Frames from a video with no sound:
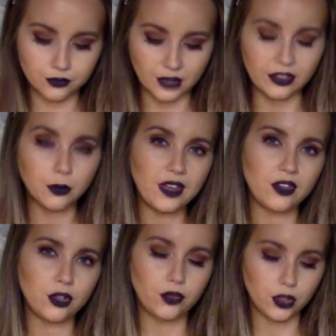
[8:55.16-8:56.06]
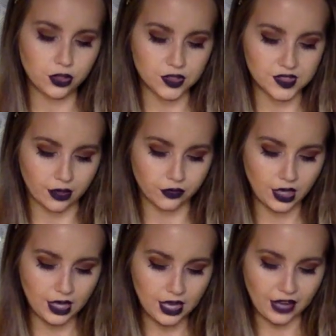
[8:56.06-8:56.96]
and the way that you view yourself.
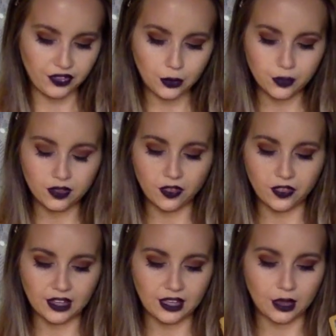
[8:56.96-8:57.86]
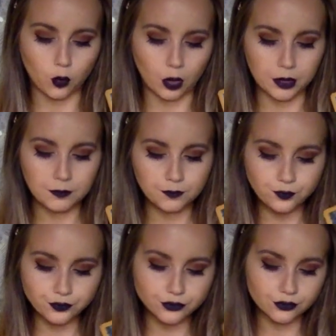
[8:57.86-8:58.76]
I think with the thinking woman,
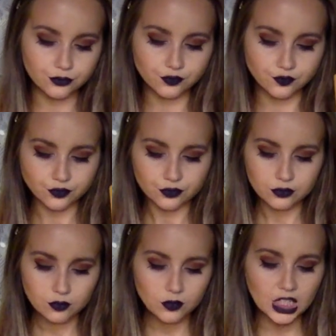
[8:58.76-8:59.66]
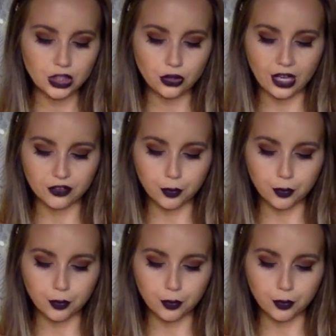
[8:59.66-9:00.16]
you have